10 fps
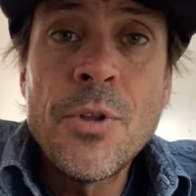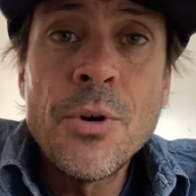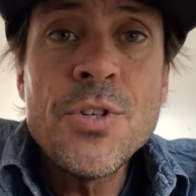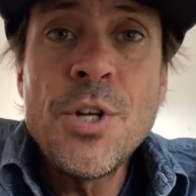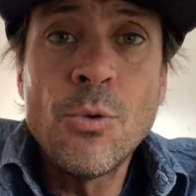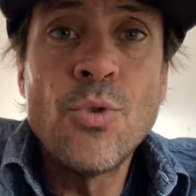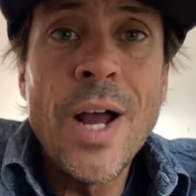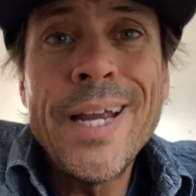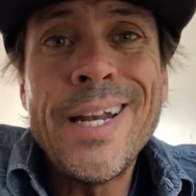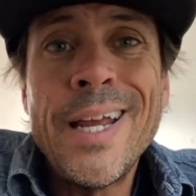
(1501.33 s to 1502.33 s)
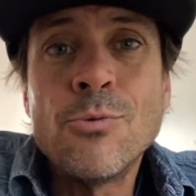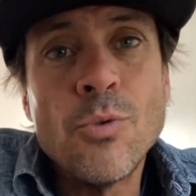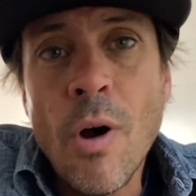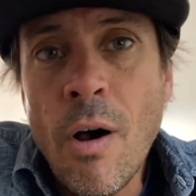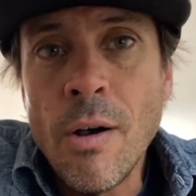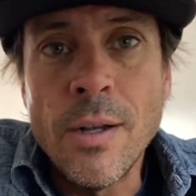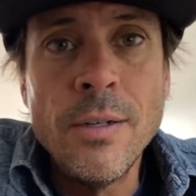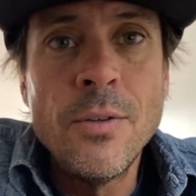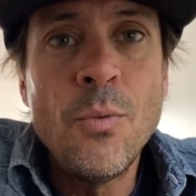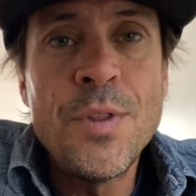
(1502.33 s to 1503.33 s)
There is no right and wrong
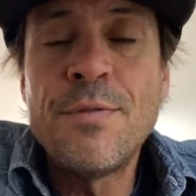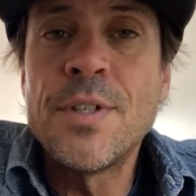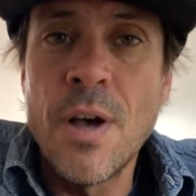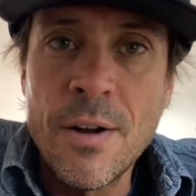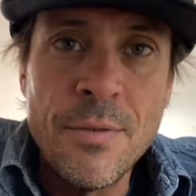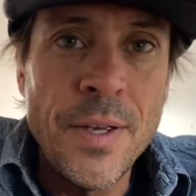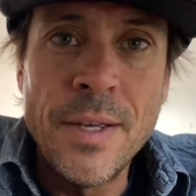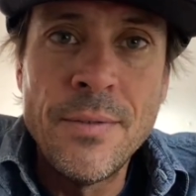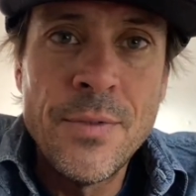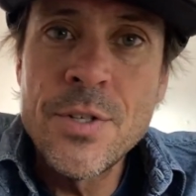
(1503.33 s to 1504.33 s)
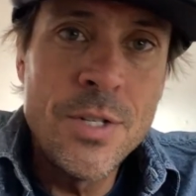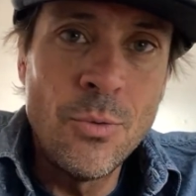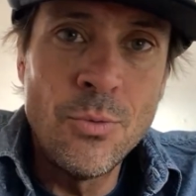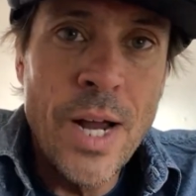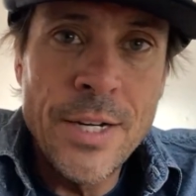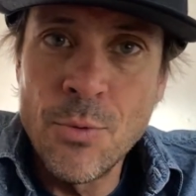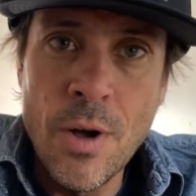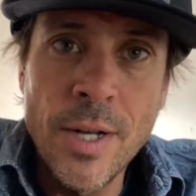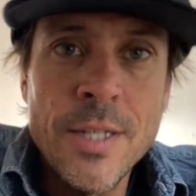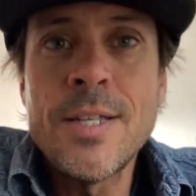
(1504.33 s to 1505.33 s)
with photography. There's no right and
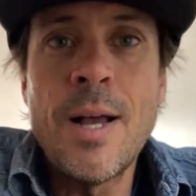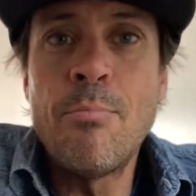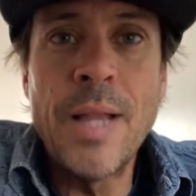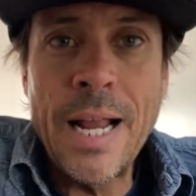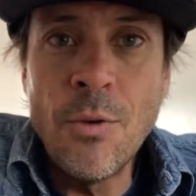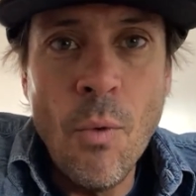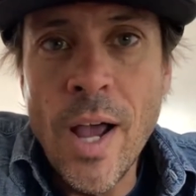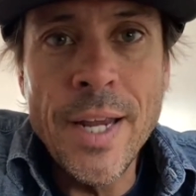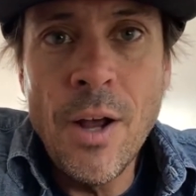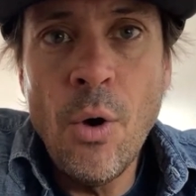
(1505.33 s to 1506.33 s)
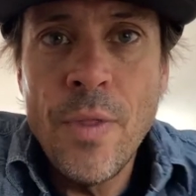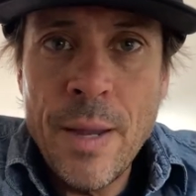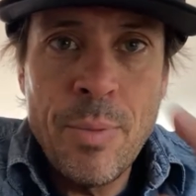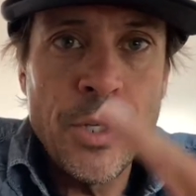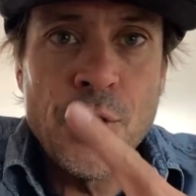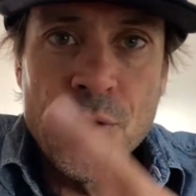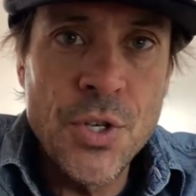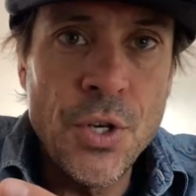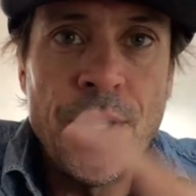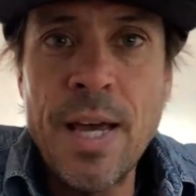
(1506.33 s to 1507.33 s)
wrong. It's not black and white. Oh, that picture's
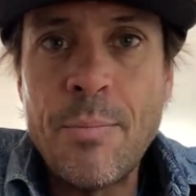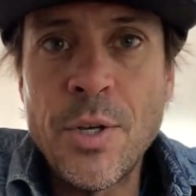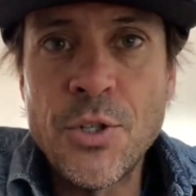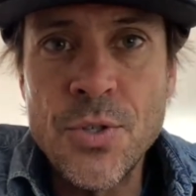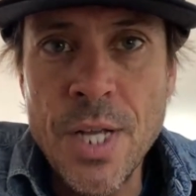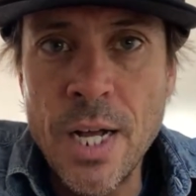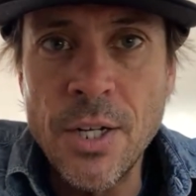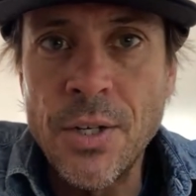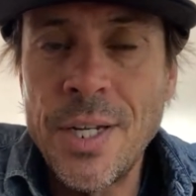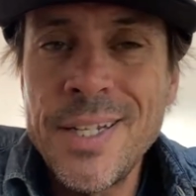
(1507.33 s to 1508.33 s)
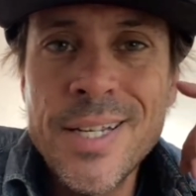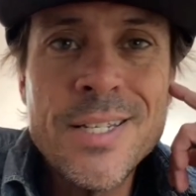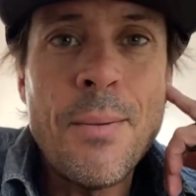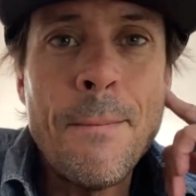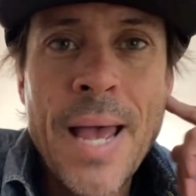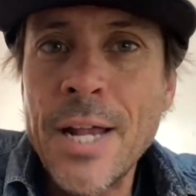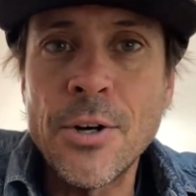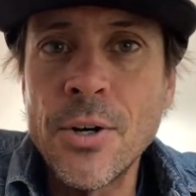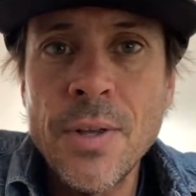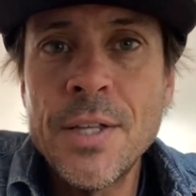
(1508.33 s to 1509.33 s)
good. That picture's not good. It doesn't
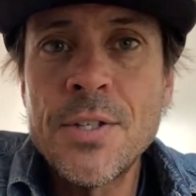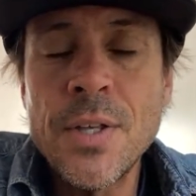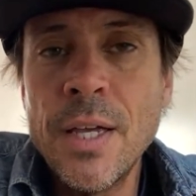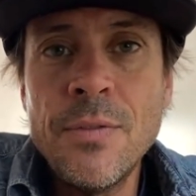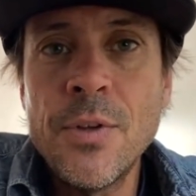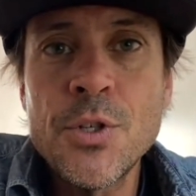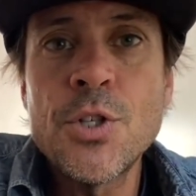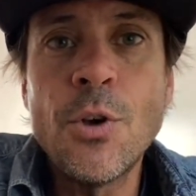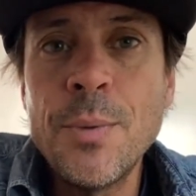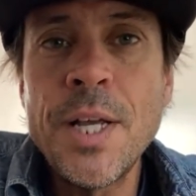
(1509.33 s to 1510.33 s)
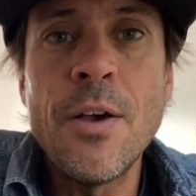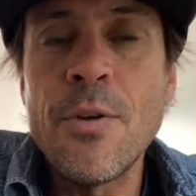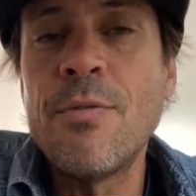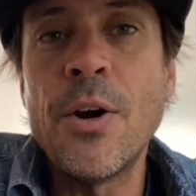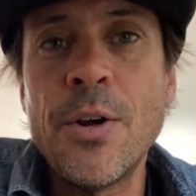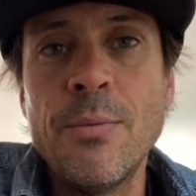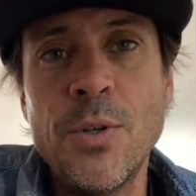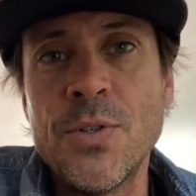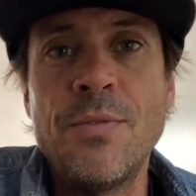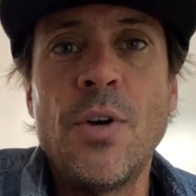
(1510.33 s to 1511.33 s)
matter. There's so many other
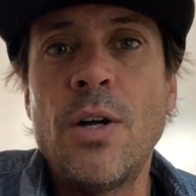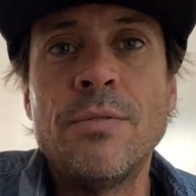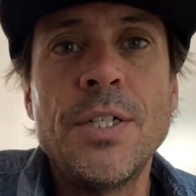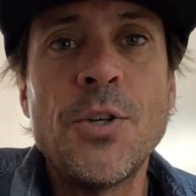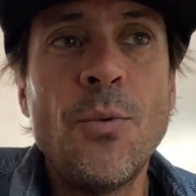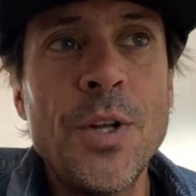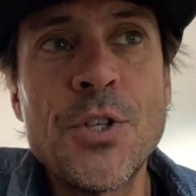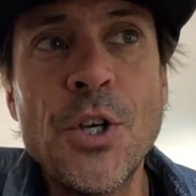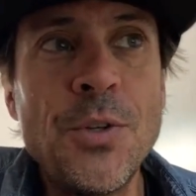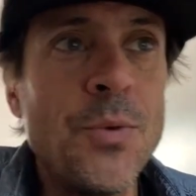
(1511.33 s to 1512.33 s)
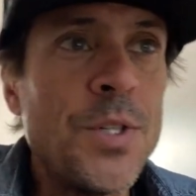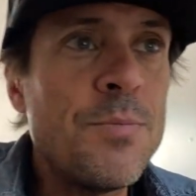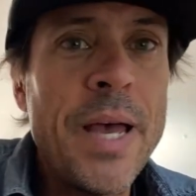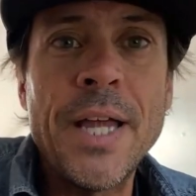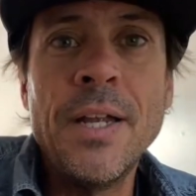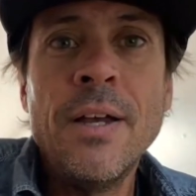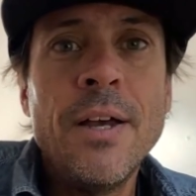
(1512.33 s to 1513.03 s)
variables involved into what's good and what's bad.